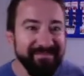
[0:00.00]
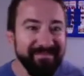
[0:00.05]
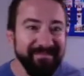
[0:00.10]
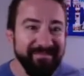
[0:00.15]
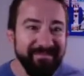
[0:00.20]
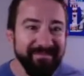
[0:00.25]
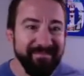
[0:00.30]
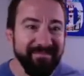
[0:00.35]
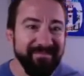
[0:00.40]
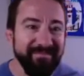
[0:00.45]

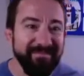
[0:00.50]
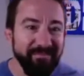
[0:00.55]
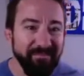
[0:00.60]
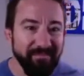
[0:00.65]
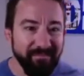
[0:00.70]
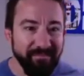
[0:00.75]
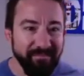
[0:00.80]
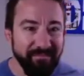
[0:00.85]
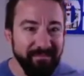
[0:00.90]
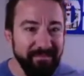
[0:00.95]

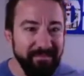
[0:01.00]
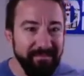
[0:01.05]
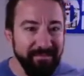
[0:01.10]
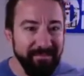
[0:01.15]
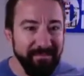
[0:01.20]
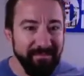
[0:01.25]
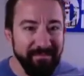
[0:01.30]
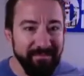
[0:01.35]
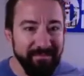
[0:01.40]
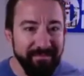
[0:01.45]

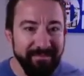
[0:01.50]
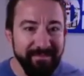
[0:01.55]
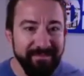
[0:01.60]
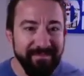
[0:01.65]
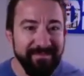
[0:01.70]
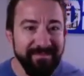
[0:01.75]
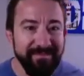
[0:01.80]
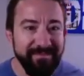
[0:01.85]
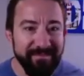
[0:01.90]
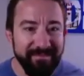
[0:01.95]

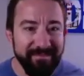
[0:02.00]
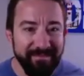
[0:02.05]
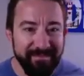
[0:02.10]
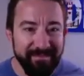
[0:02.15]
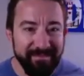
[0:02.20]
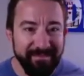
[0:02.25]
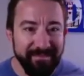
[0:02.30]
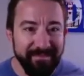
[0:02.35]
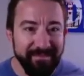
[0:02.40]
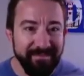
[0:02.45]

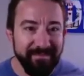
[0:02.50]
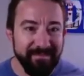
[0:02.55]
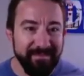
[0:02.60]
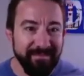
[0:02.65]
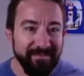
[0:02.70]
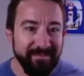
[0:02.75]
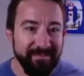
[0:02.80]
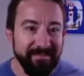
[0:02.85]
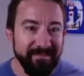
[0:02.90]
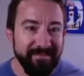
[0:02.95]

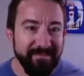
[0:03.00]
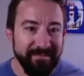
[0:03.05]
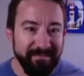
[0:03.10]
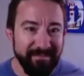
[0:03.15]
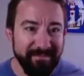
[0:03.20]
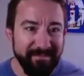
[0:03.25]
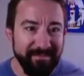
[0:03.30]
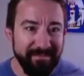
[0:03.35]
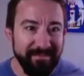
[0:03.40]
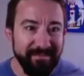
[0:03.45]

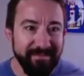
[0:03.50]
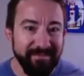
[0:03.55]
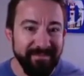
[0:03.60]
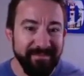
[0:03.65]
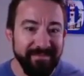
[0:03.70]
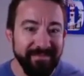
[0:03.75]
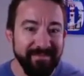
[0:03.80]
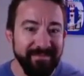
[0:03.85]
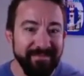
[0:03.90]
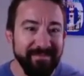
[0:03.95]

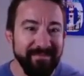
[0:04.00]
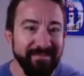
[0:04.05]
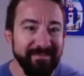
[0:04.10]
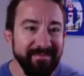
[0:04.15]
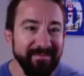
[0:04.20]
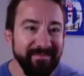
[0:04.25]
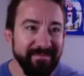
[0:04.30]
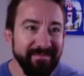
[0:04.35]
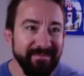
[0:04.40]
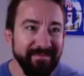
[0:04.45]

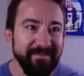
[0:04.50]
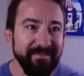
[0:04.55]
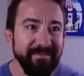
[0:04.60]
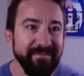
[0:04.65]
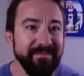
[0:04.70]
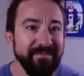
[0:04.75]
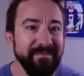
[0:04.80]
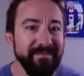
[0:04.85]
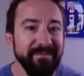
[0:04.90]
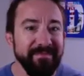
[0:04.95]

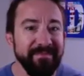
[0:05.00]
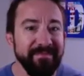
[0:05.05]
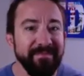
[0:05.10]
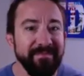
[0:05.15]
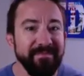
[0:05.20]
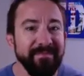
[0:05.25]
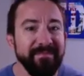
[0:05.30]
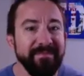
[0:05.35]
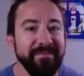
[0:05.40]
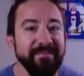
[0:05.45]

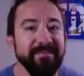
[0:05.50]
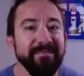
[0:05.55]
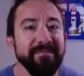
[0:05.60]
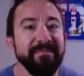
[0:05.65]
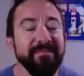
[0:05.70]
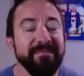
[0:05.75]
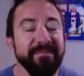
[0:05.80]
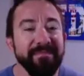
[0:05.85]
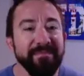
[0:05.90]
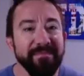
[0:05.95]

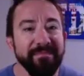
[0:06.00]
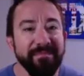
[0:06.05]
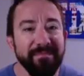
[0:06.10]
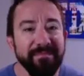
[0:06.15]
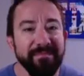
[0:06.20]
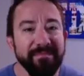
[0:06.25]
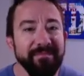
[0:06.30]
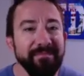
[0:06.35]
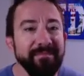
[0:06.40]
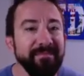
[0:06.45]

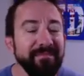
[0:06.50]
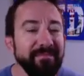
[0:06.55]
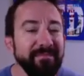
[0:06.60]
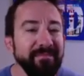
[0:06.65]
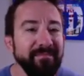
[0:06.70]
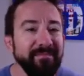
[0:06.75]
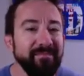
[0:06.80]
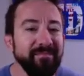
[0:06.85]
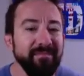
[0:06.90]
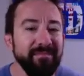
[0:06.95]

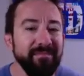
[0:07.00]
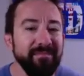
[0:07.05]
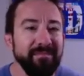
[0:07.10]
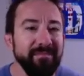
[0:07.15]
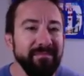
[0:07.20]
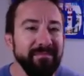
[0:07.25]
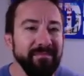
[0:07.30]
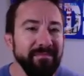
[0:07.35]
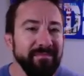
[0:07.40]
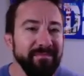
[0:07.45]

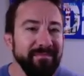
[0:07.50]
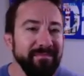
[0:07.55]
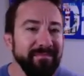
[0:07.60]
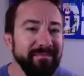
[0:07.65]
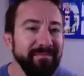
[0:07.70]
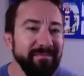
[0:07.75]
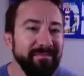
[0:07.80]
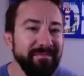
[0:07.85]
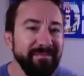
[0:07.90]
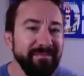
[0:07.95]
The person shown says nothing.